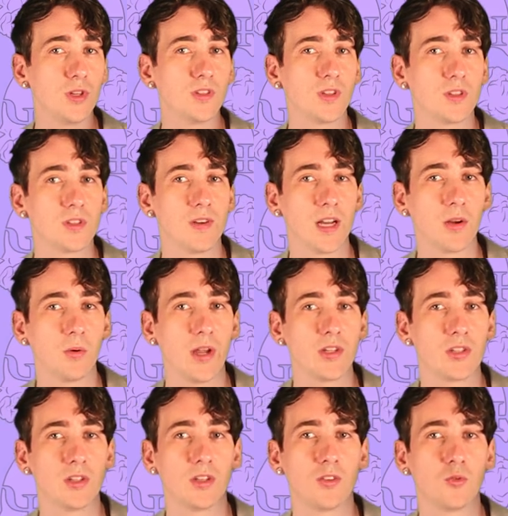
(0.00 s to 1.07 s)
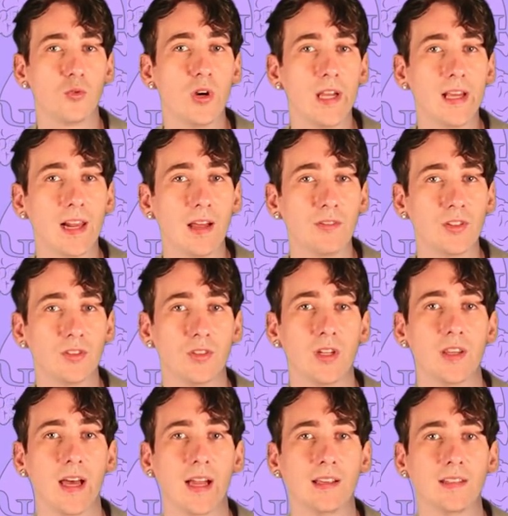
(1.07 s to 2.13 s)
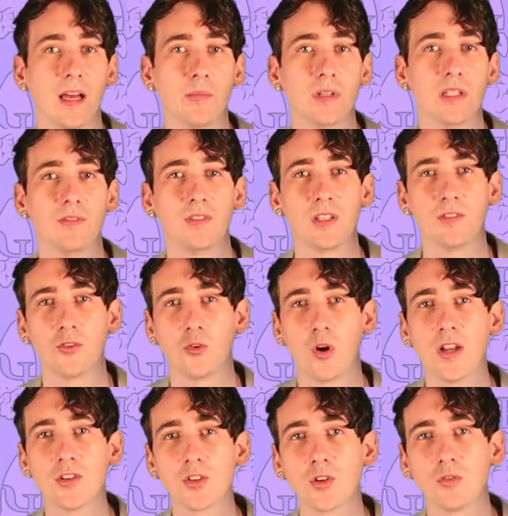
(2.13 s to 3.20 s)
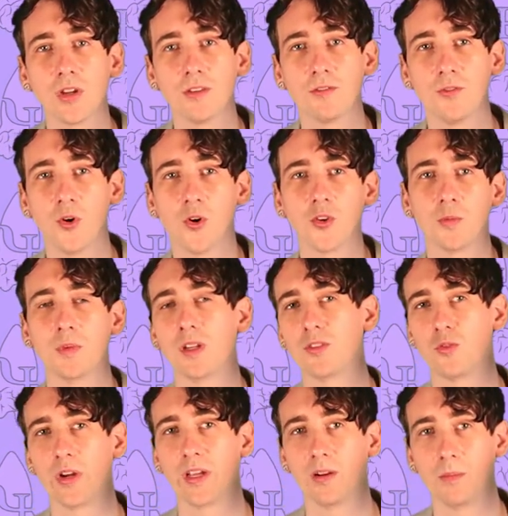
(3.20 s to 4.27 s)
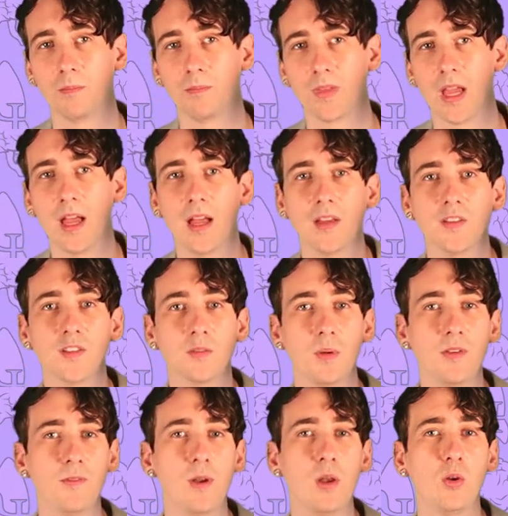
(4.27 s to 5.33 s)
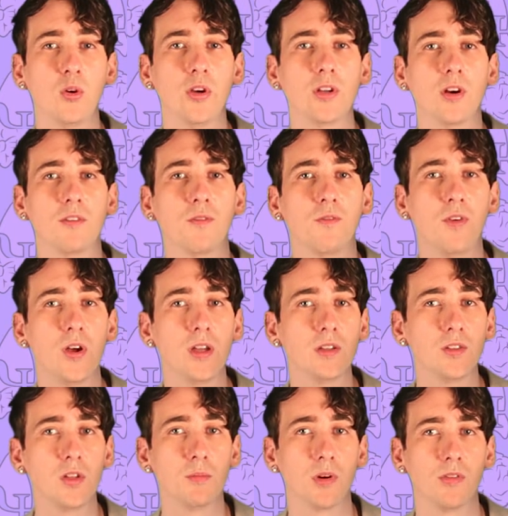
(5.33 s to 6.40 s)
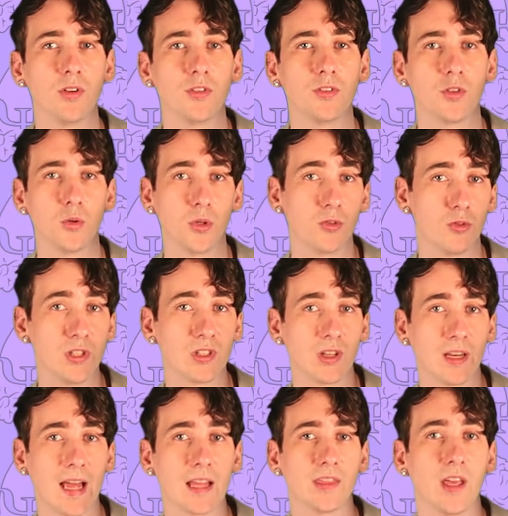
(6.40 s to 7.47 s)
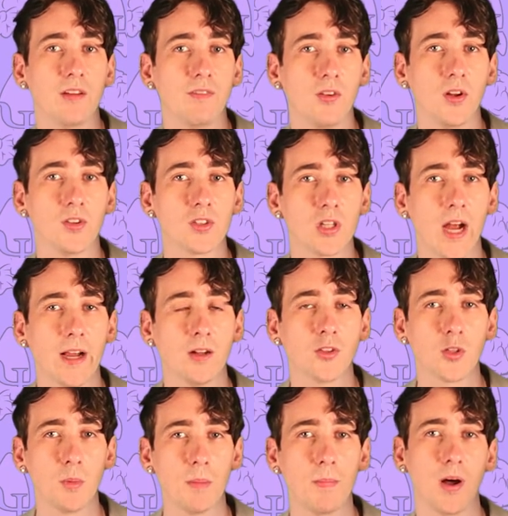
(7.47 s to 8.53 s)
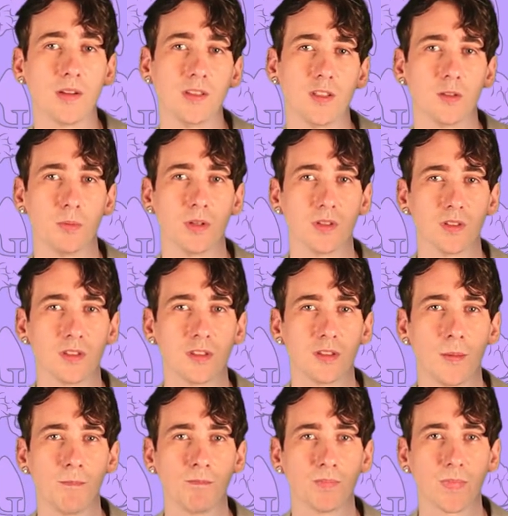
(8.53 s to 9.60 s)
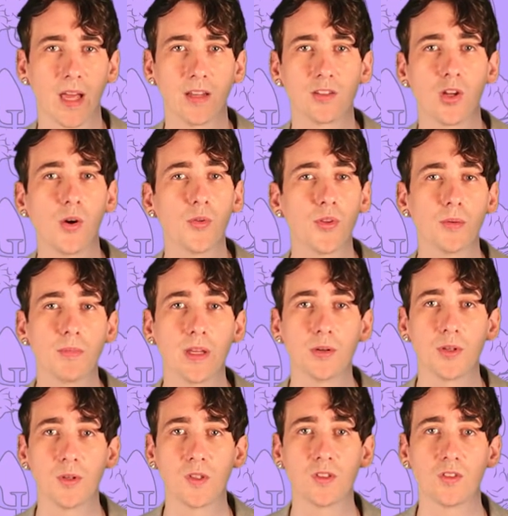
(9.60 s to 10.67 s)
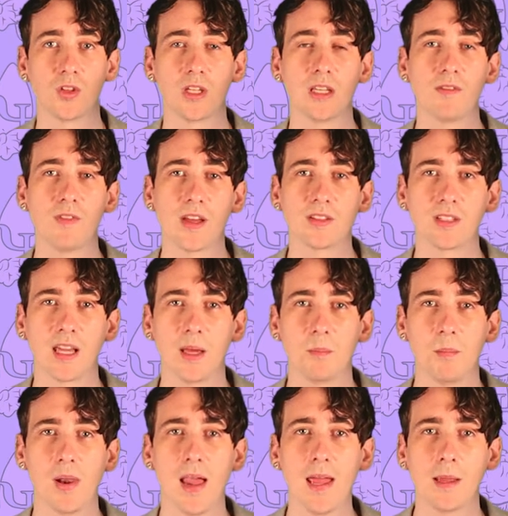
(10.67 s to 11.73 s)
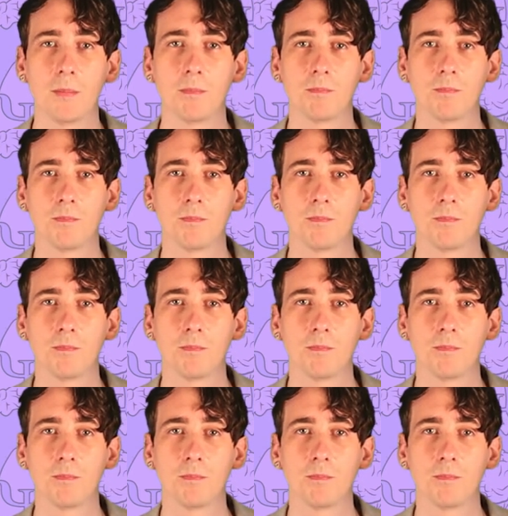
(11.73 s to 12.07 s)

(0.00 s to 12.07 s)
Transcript: research evaluation is a really clever study that examined if differential reinforcement is real. Smith and Lloyd got 32 mothers who had recently had their first child to be participants and told them they were doing a study investigating play